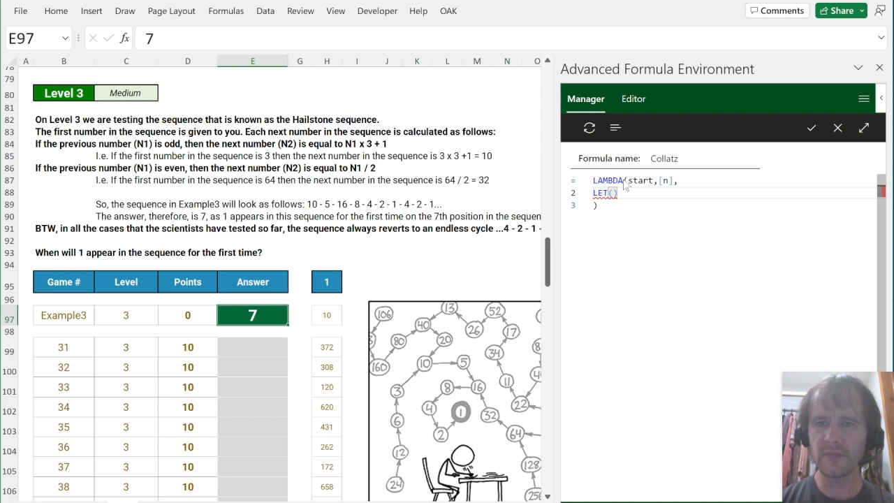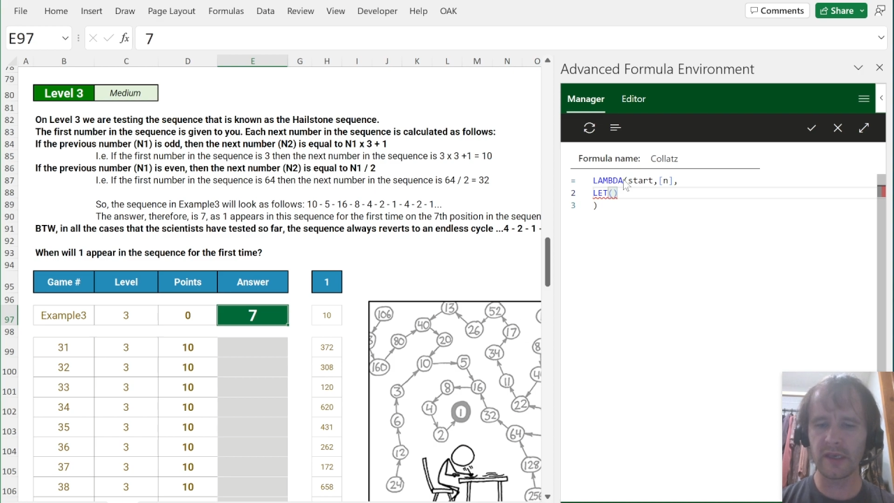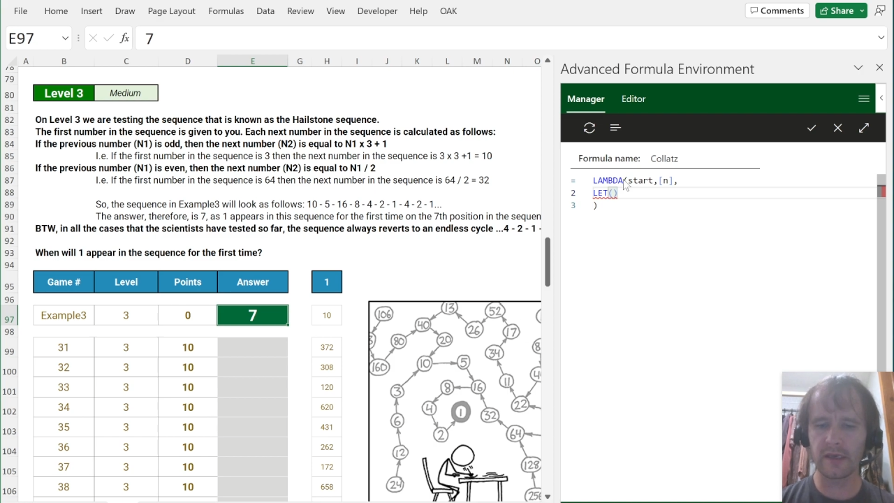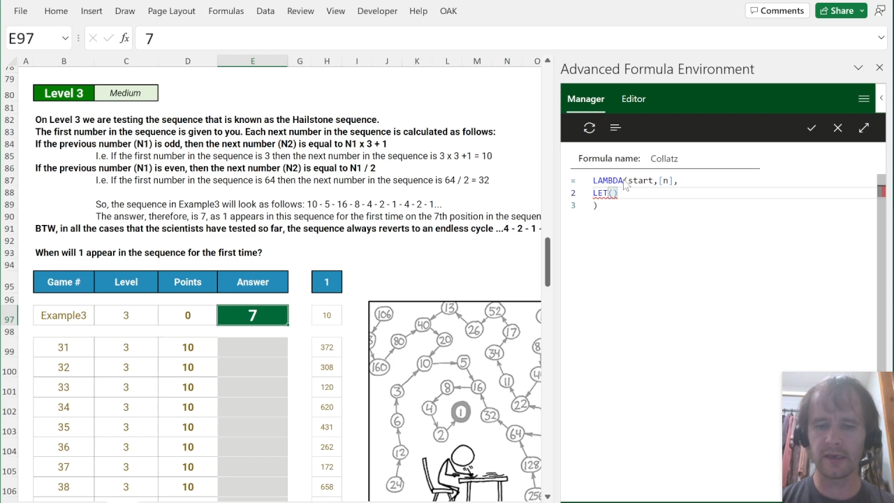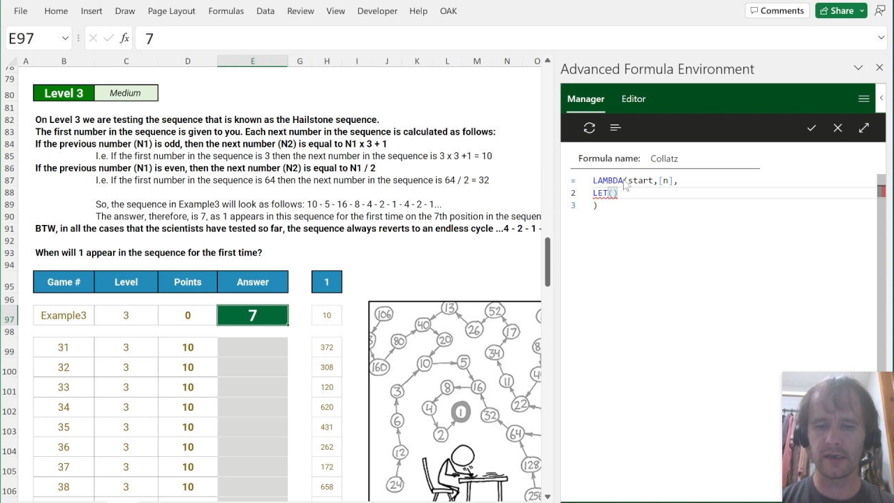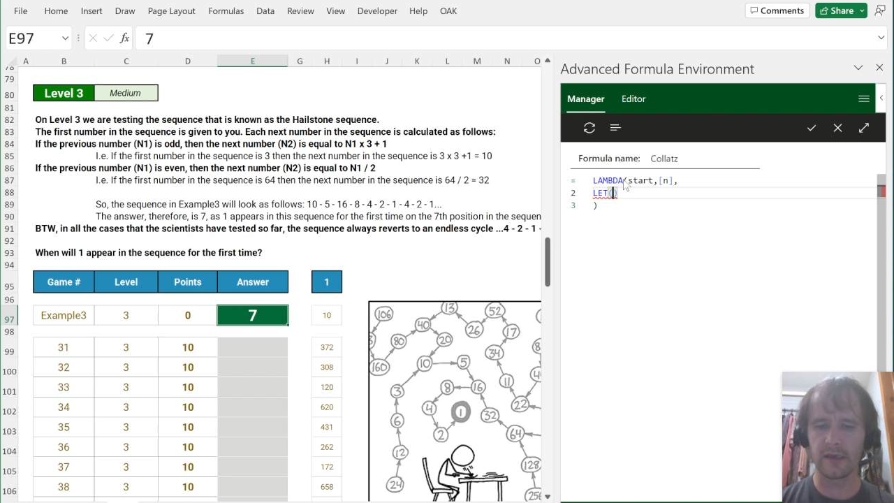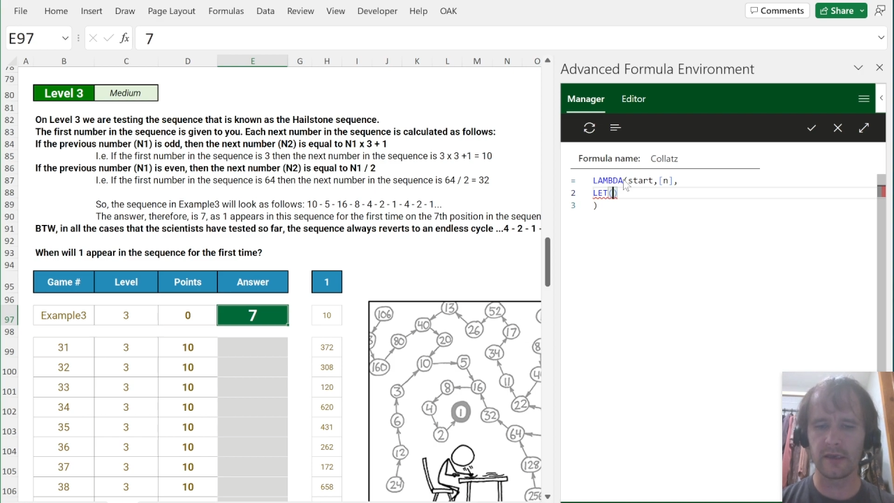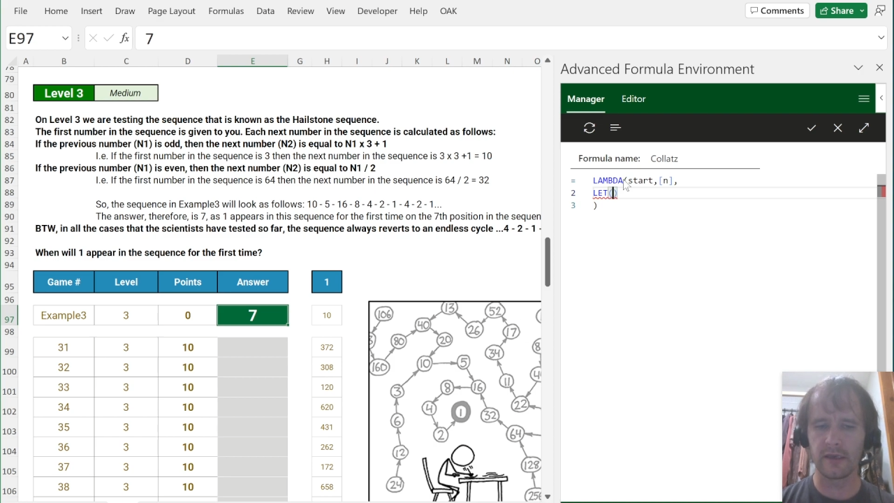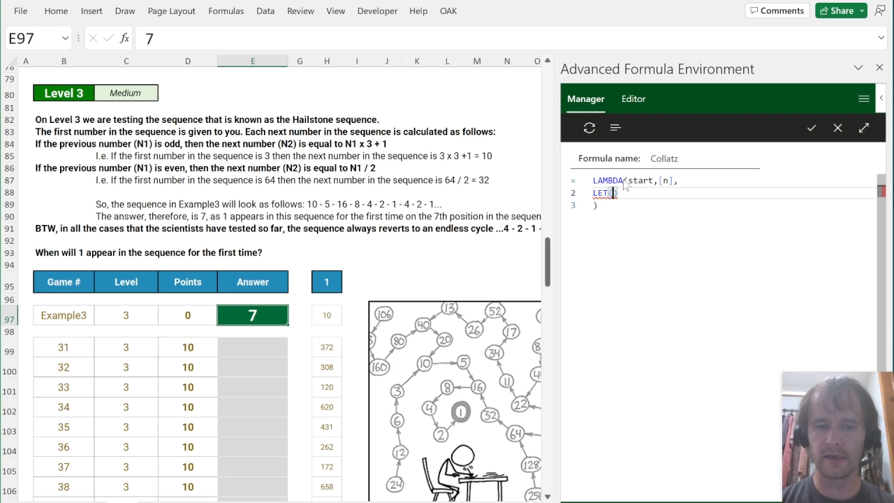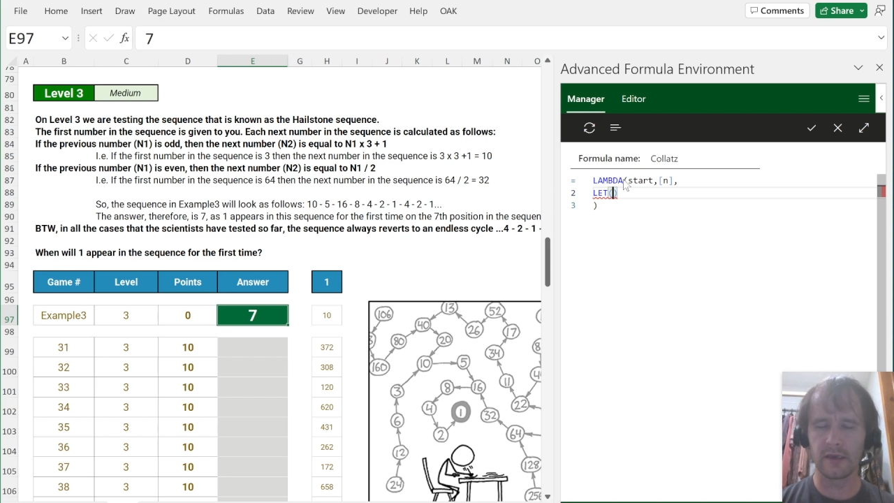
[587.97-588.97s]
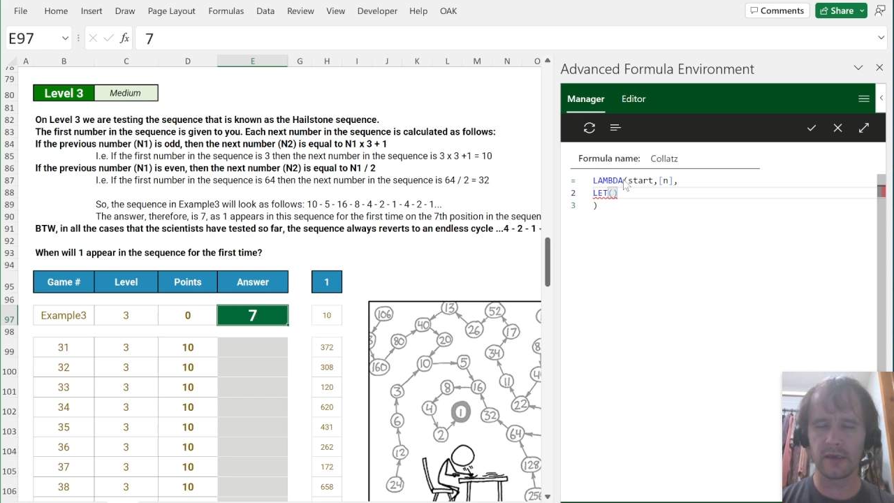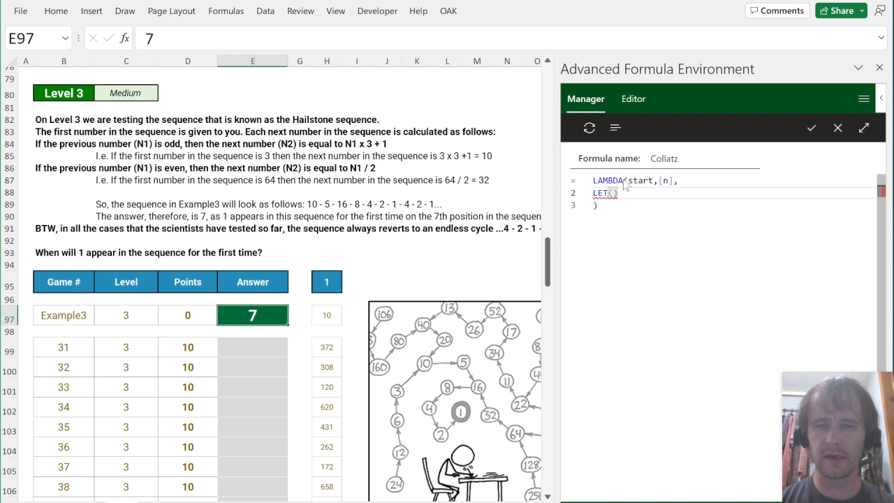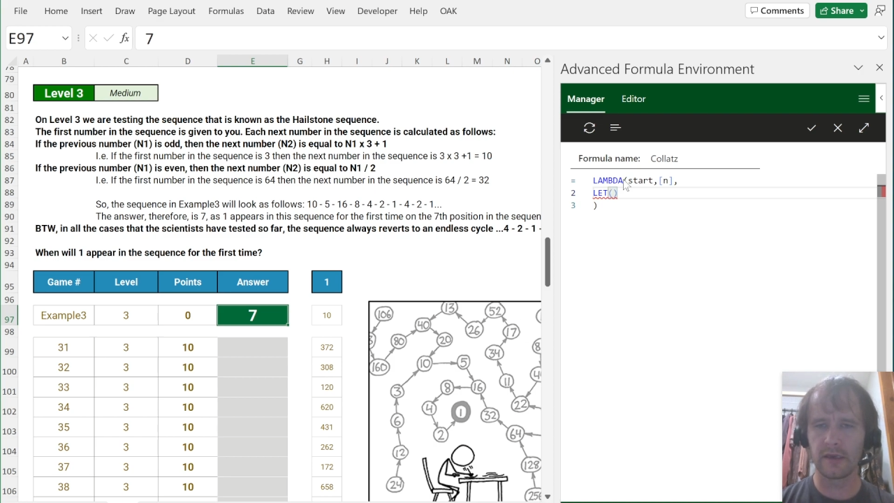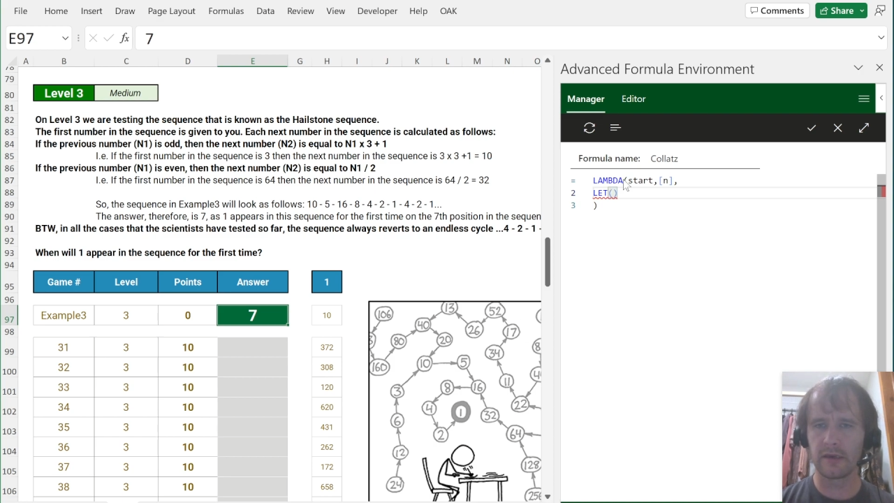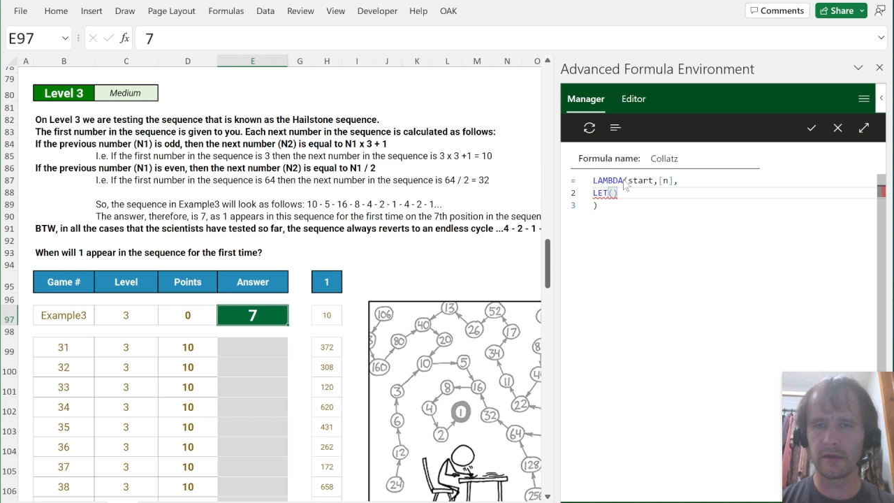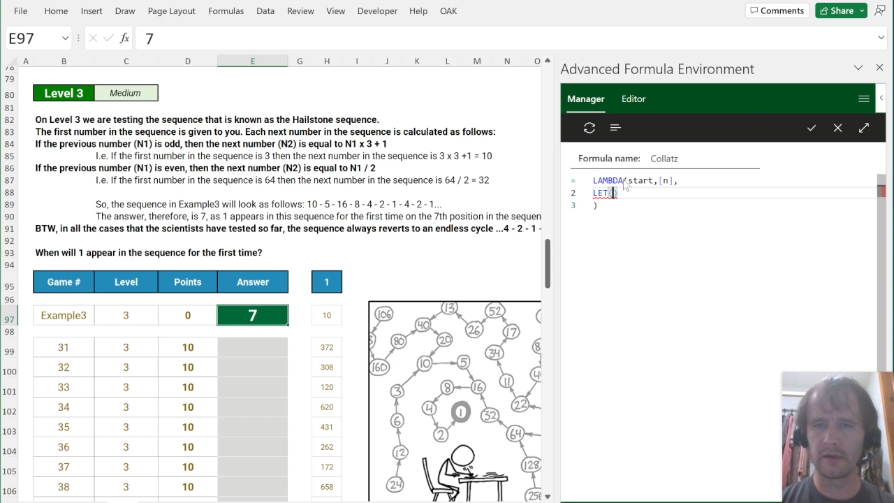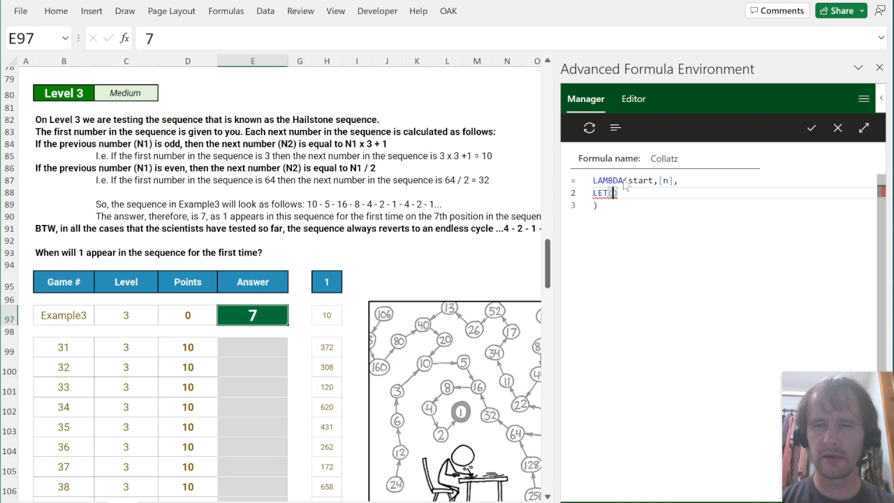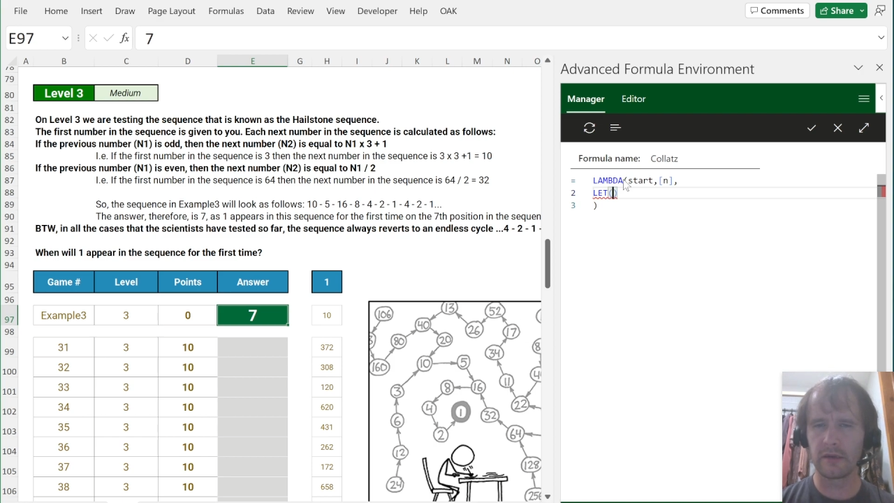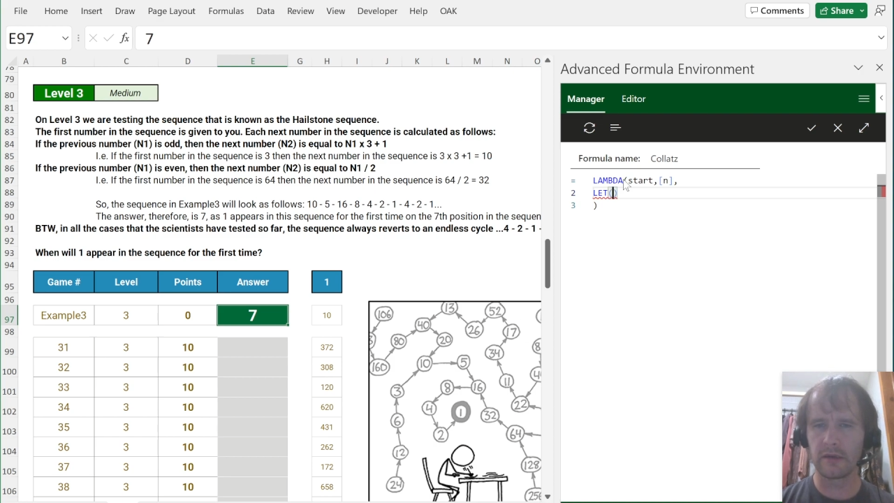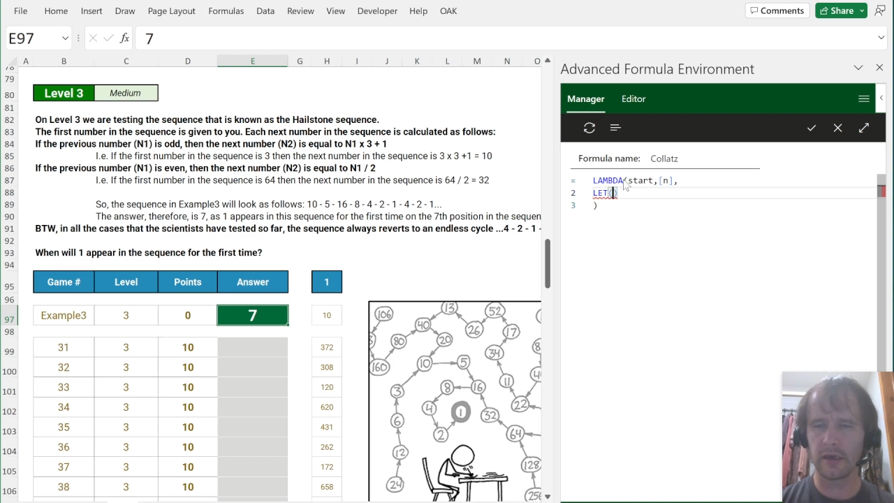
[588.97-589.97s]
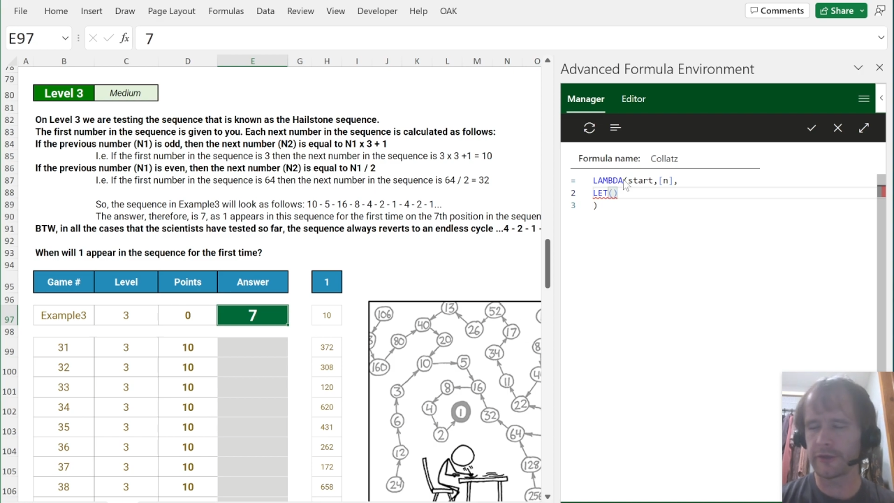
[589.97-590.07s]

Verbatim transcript: uh, I